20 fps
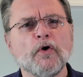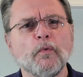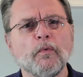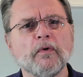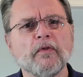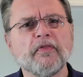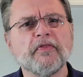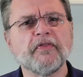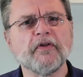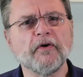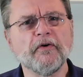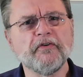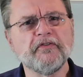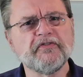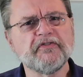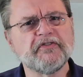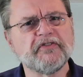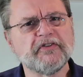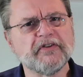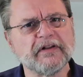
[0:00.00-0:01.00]
will
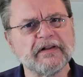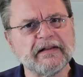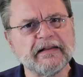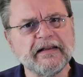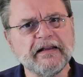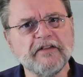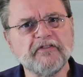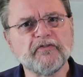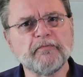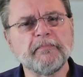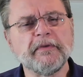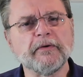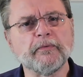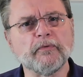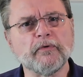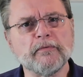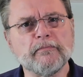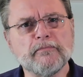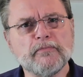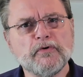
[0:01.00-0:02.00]
those deletes be
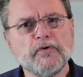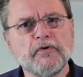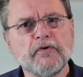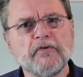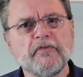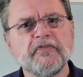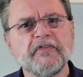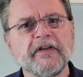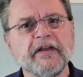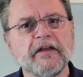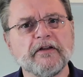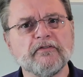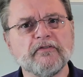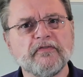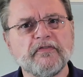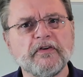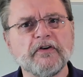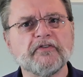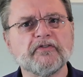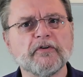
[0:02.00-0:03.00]
removed in
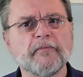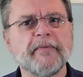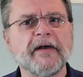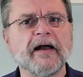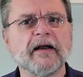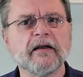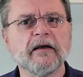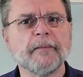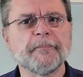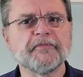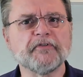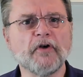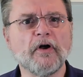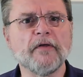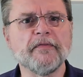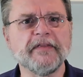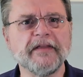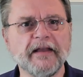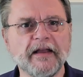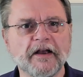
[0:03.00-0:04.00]
future backups
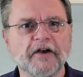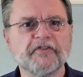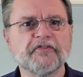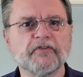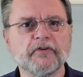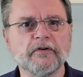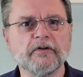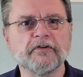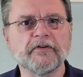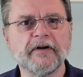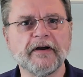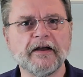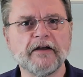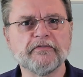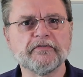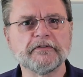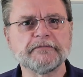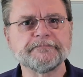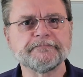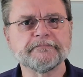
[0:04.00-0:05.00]
on the external
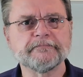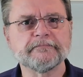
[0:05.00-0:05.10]
drive?